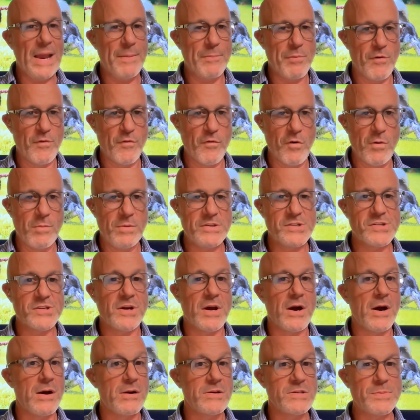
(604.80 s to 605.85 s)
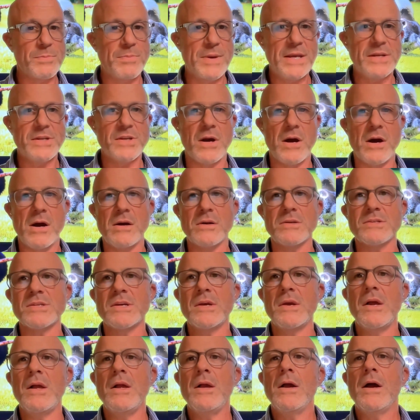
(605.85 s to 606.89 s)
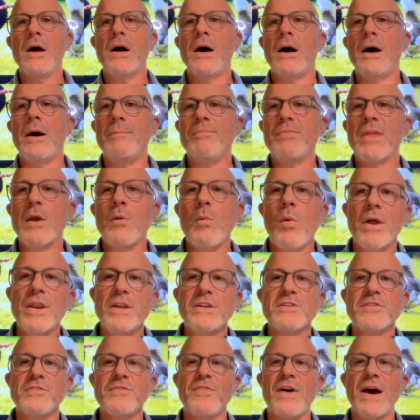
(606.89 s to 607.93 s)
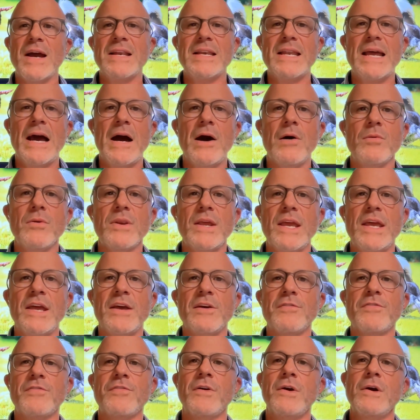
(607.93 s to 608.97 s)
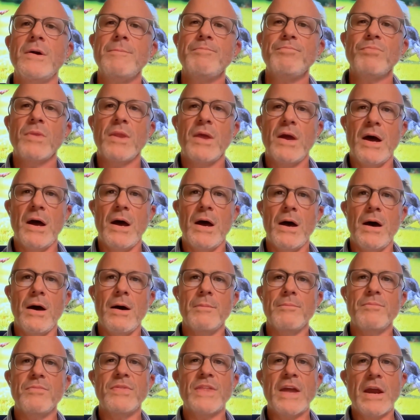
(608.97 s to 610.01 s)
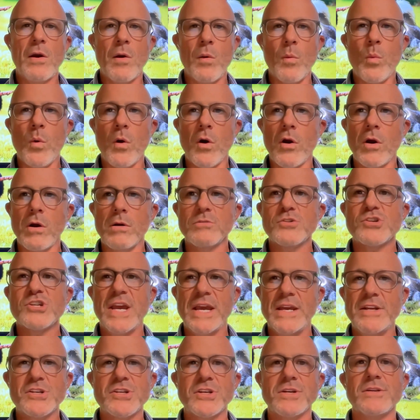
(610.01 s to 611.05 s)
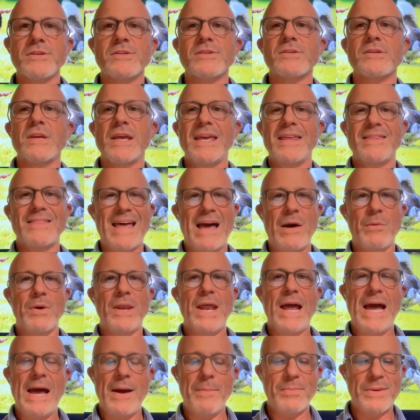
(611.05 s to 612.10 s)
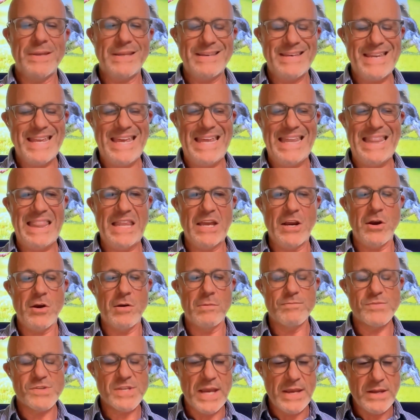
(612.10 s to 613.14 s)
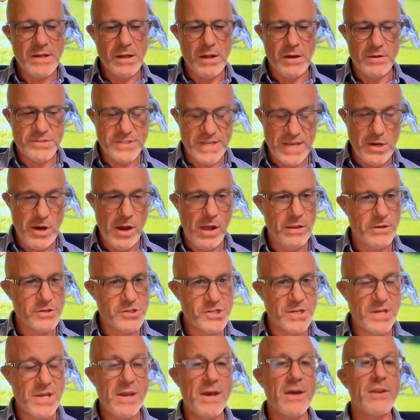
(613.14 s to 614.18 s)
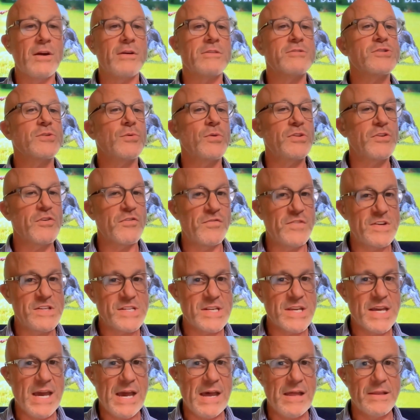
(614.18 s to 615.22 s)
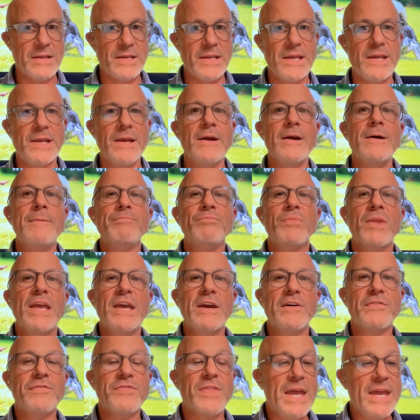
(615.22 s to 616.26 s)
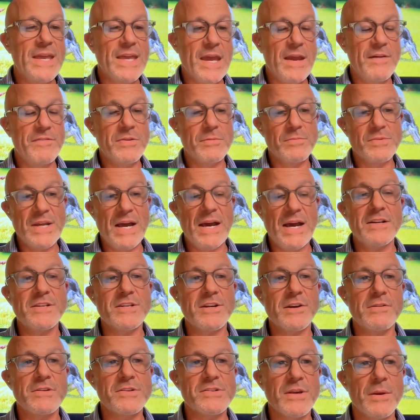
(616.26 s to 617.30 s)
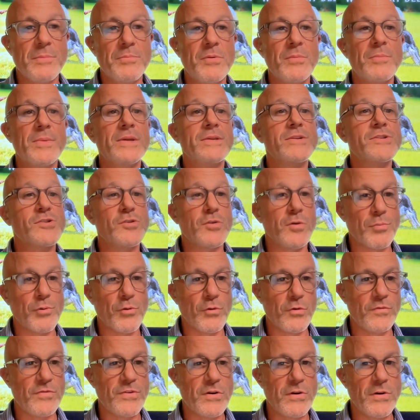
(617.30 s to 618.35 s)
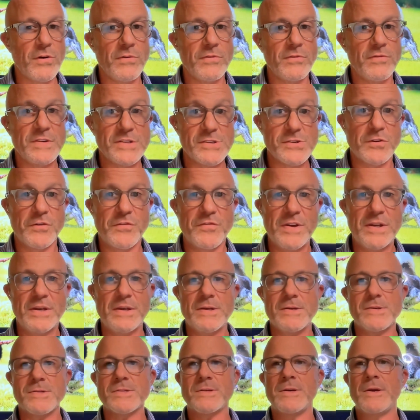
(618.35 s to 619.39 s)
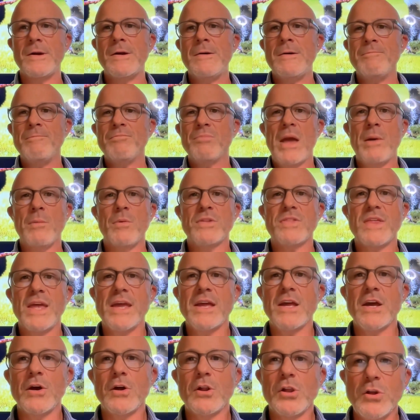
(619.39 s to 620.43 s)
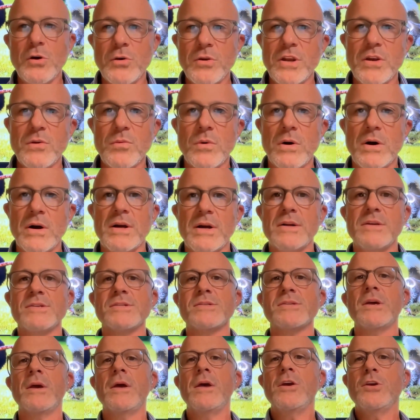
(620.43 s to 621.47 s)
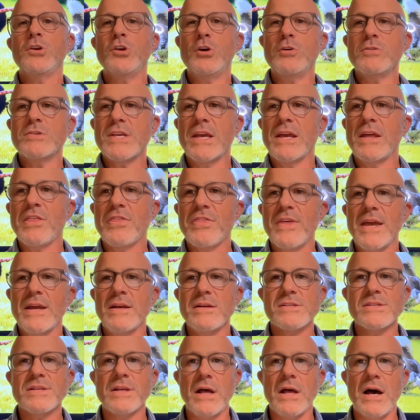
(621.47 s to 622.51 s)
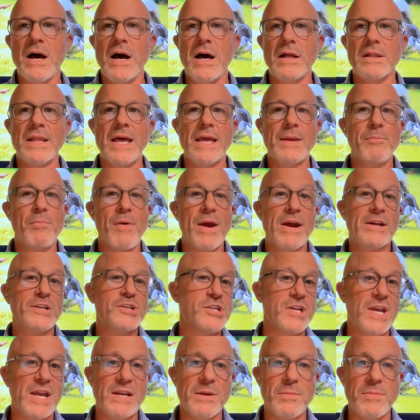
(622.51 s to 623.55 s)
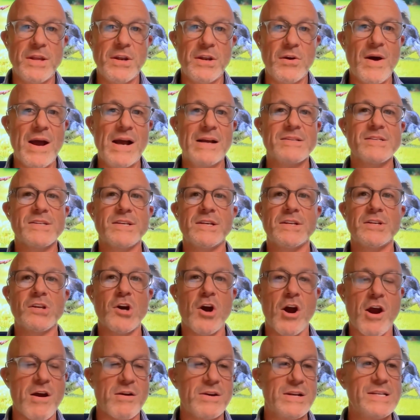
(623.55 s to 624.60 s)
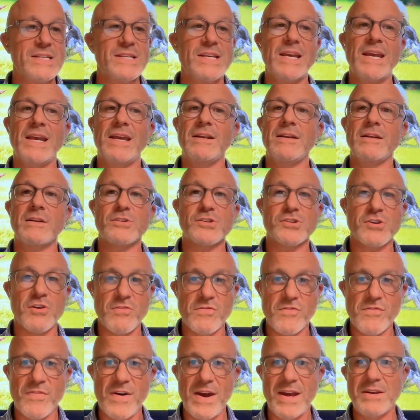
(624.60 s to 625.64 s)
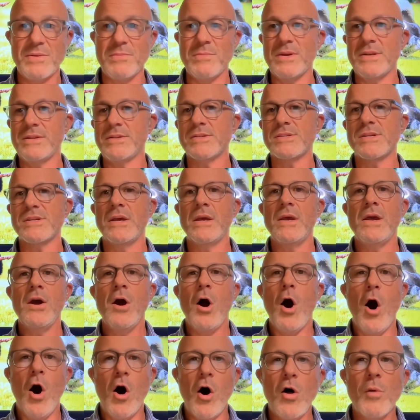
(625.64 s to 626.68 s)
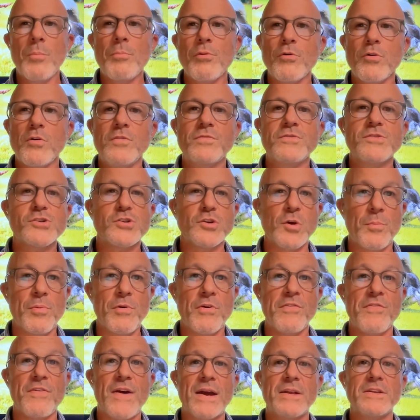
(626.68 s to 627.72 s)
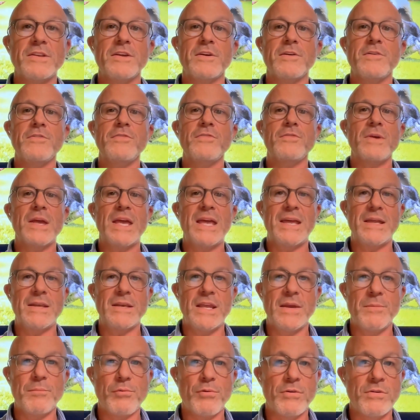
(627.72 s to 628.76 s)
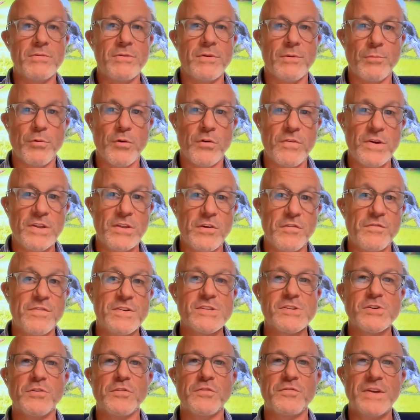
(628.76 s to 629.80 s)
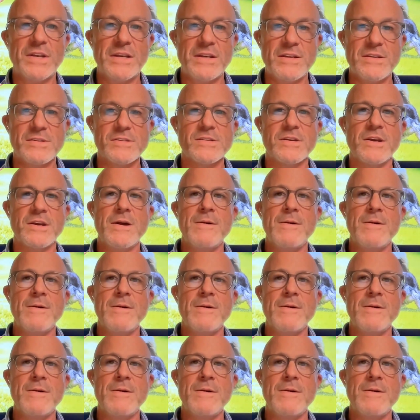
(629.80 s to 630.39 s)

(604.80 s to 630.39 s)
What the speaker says: performance dogs, big dogs. They wanted to find out if there were changes that would happen in their psychology and also in their physicality if they gave them dietary supplements to improve their physical fitness. And what they concluded was using things like branched chain amino acid, carnitine, certain vitamins, all proved super effective in improving their physical fitness,